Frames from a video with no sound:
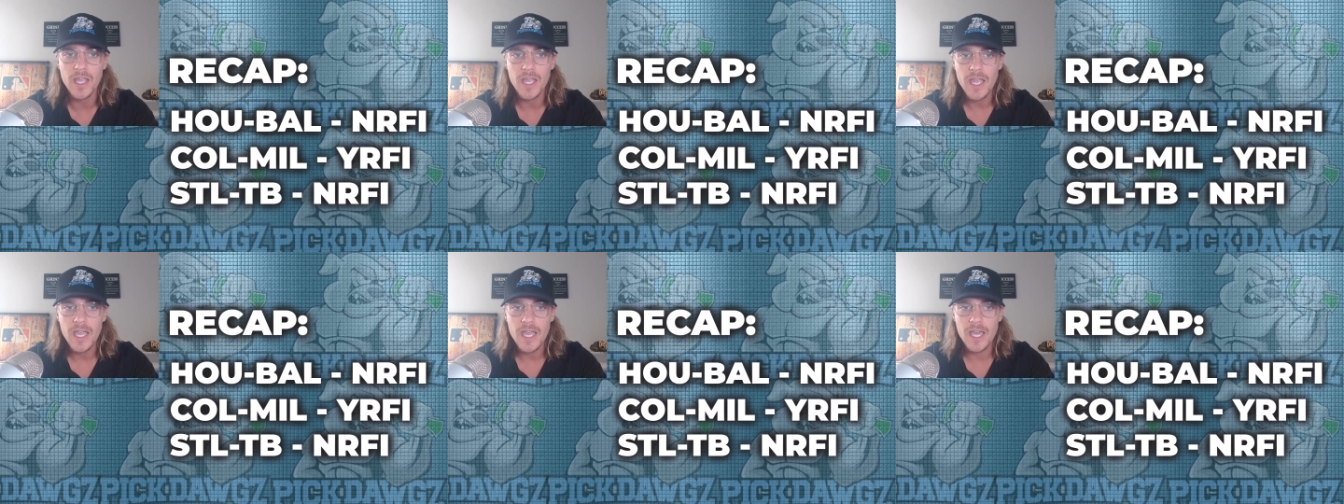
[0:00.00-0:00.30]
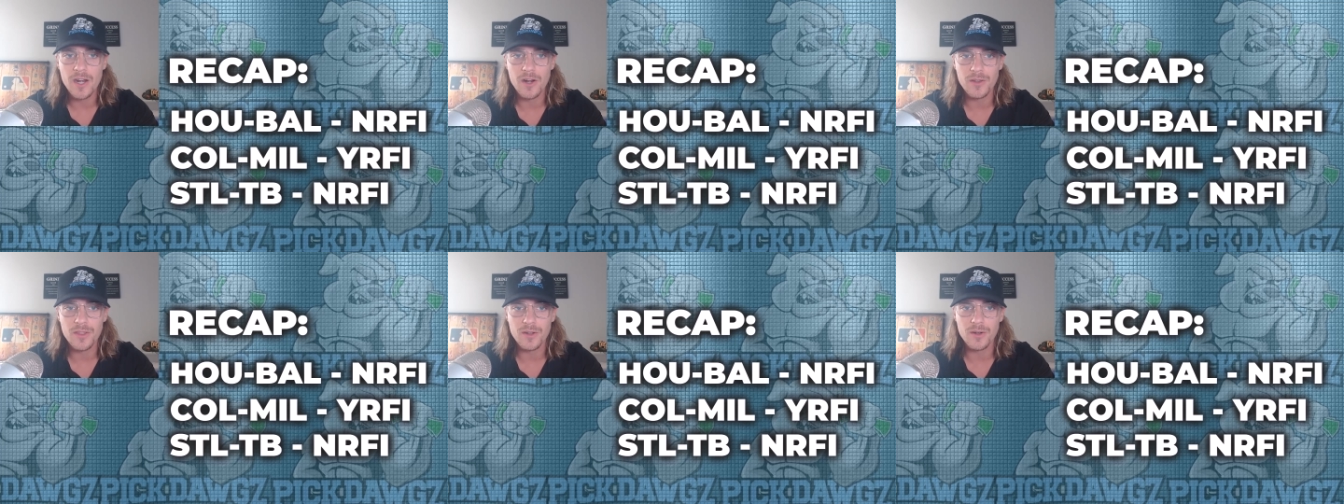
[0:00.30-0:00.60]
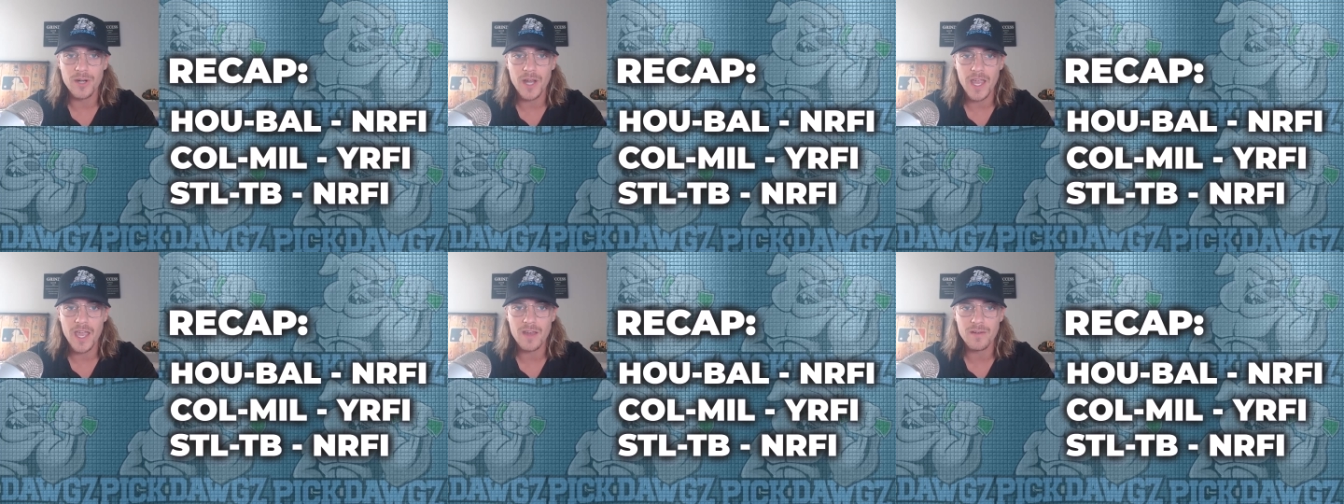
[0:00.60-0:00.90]
And our
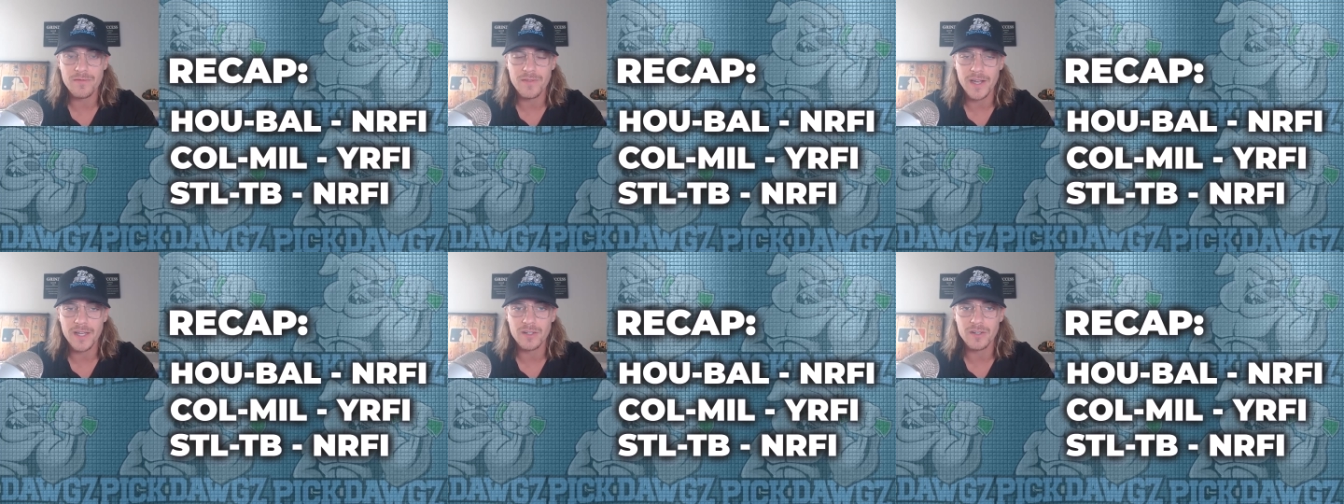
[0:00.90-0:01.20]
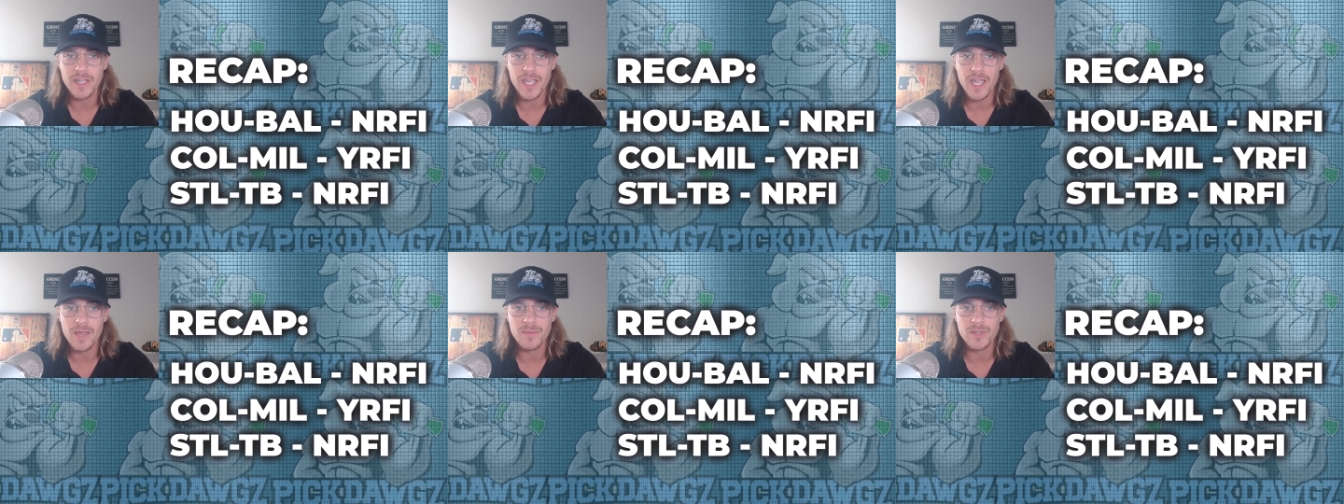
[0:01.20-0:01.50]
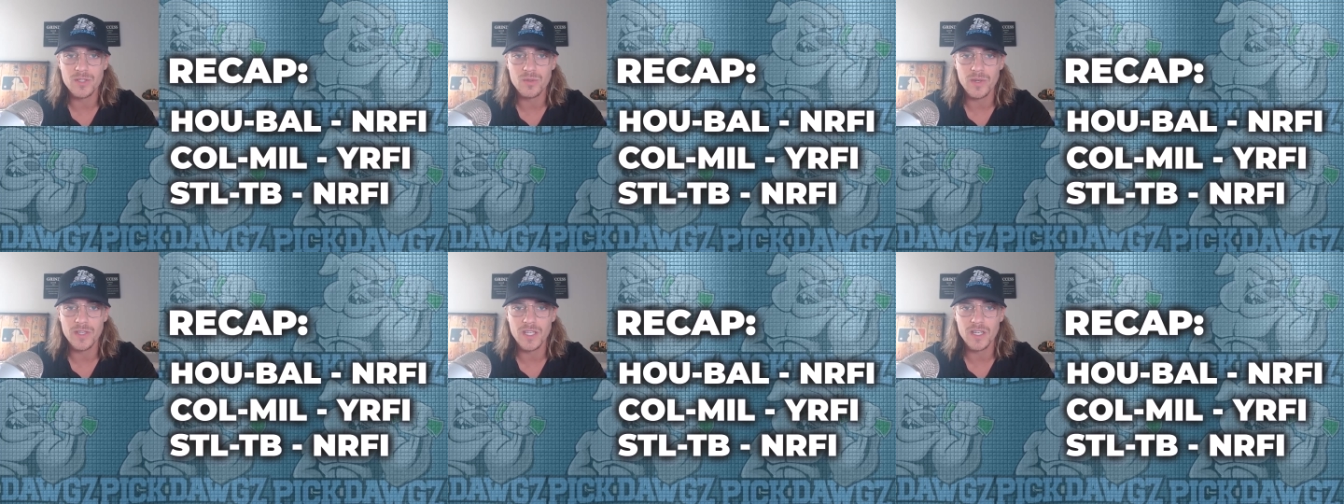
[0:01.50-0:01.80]
third and final game,
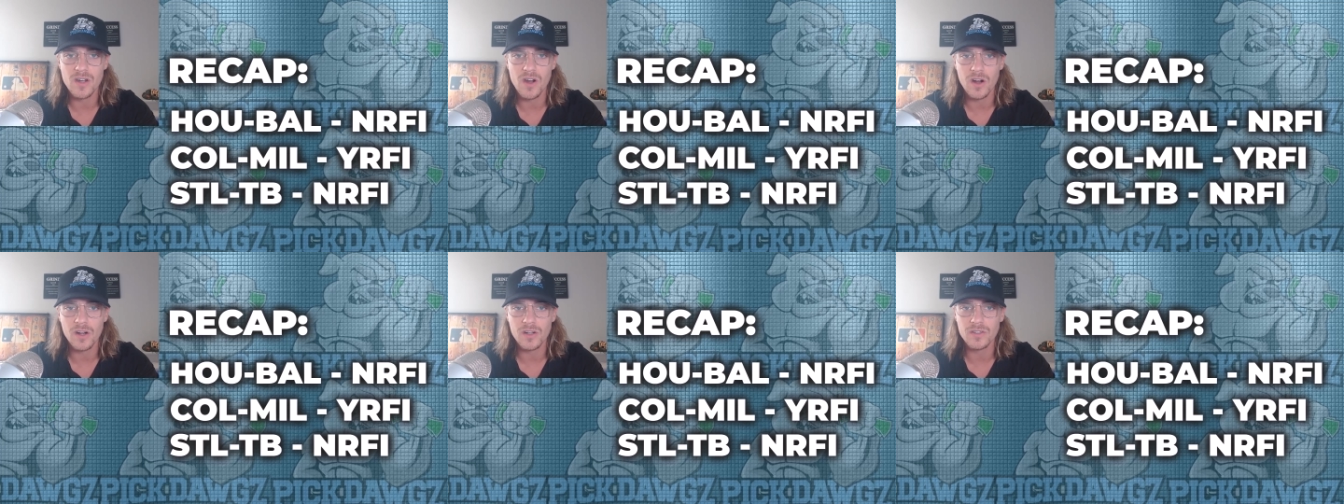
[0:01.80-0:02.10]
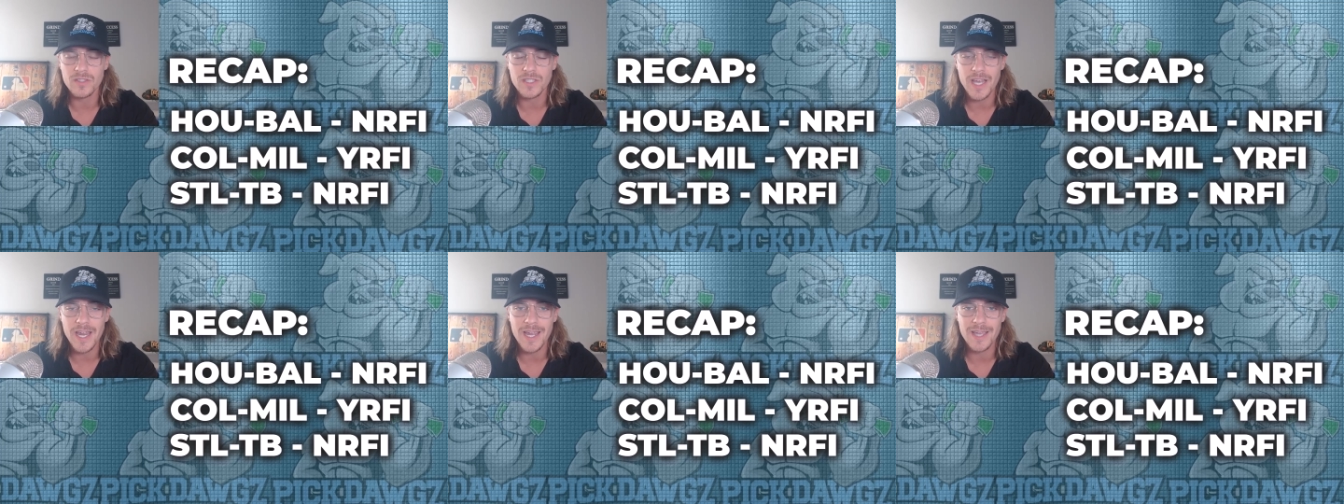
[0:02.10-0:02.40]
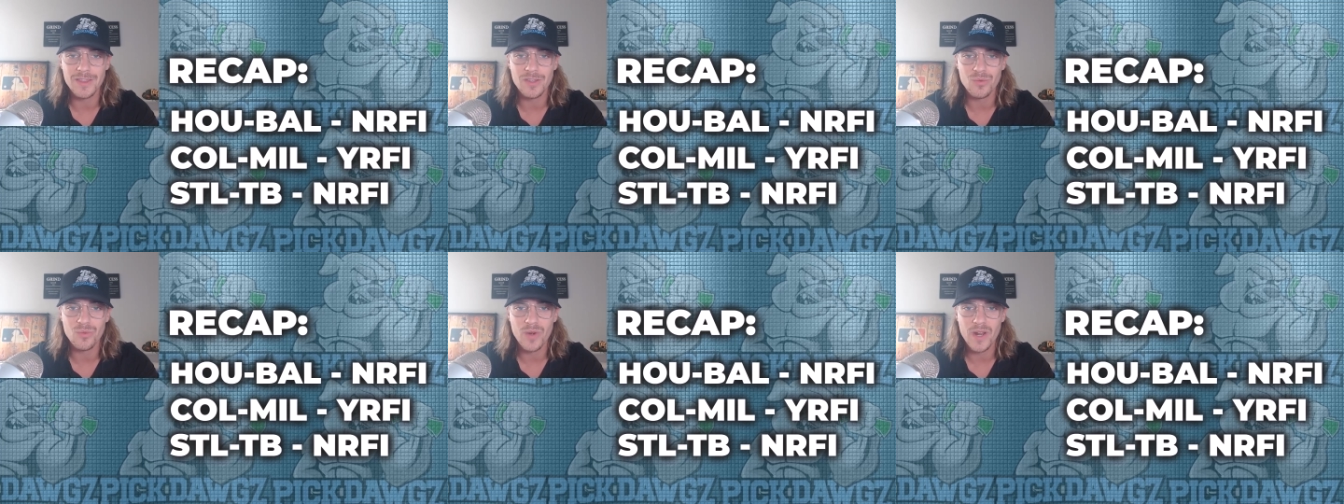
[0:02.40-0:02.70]
between the Cardinals
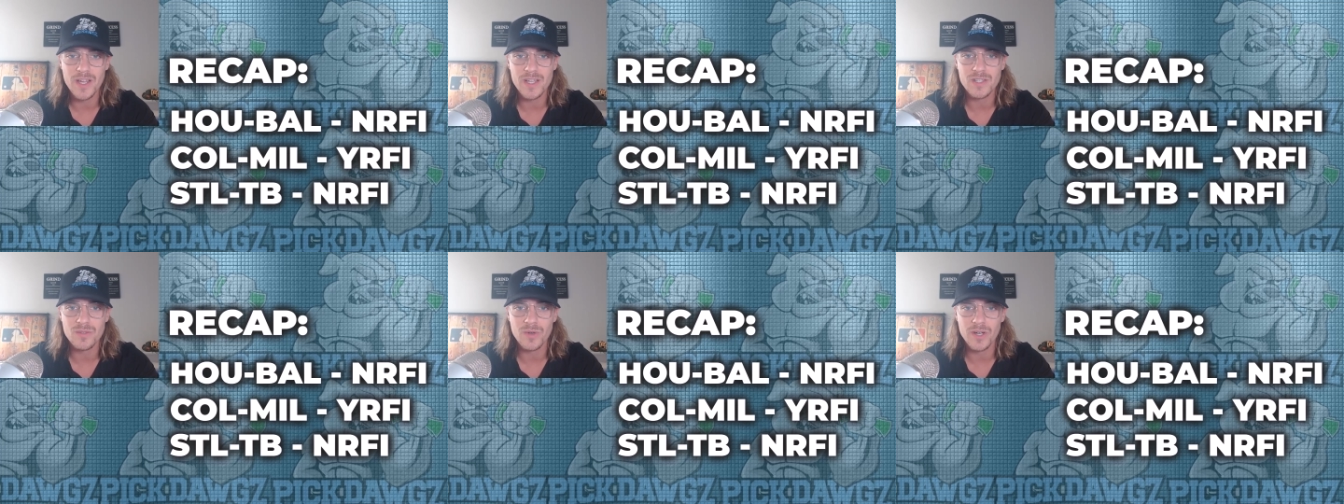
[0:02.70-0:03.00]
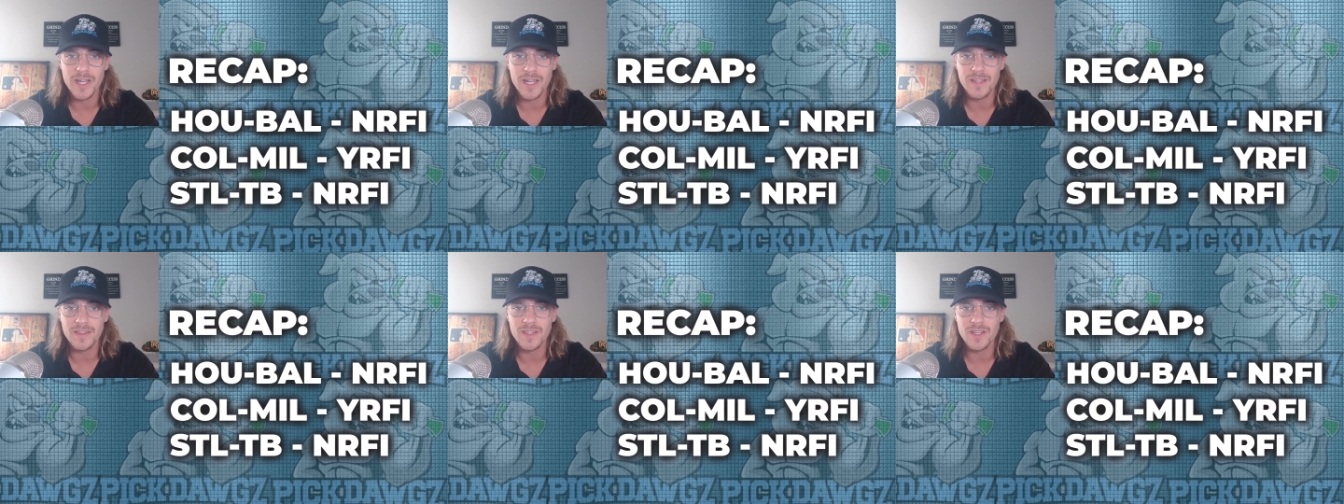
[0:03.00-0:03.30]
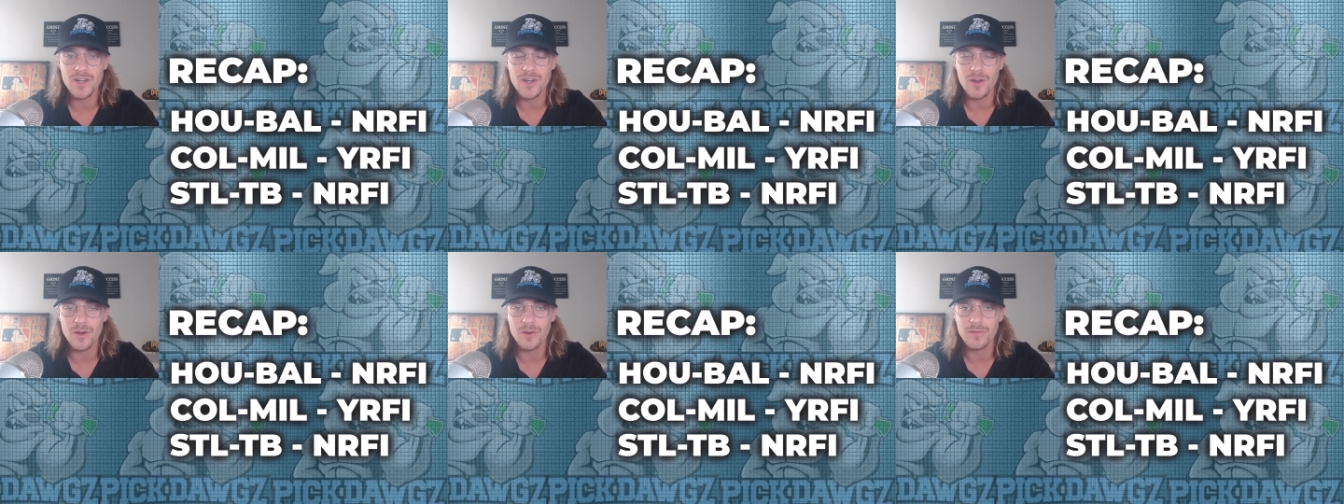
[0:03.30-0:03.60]
and the Rays, we're hitting
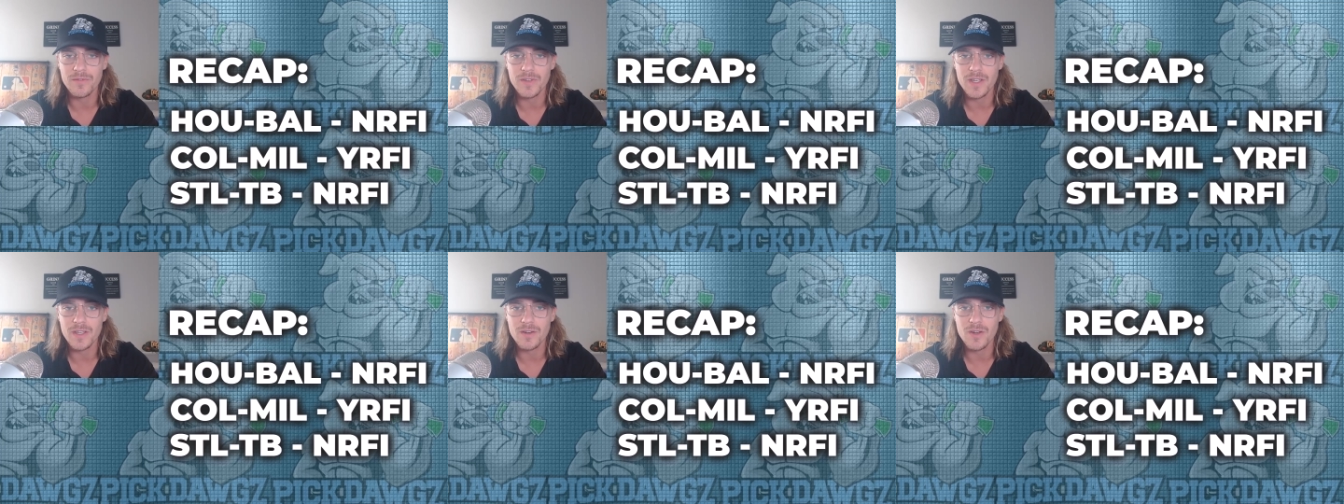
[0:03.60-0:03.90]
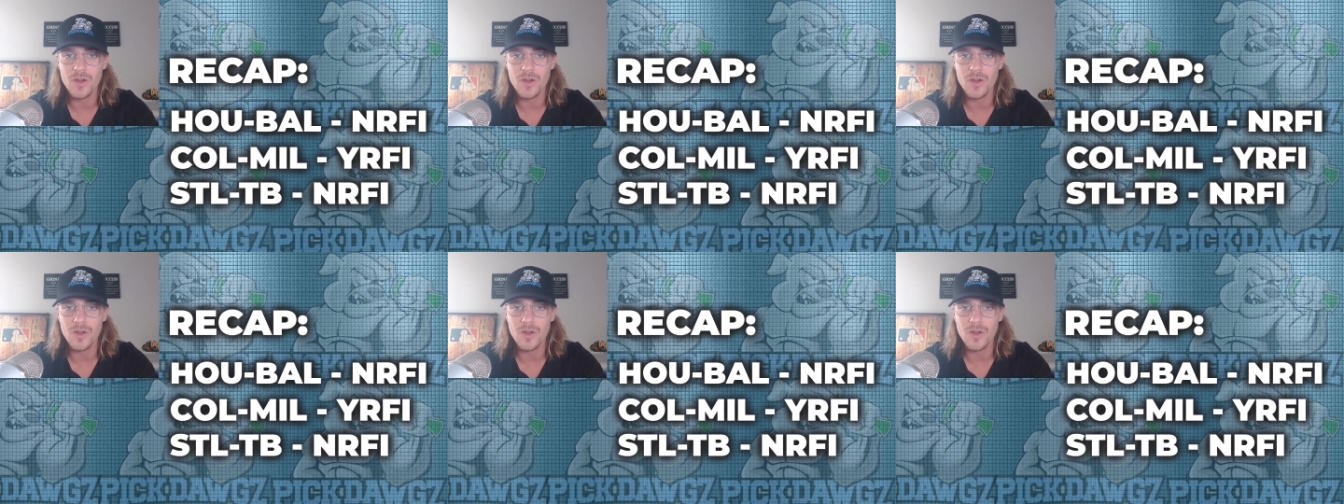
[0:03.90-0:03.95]
the Nerfie.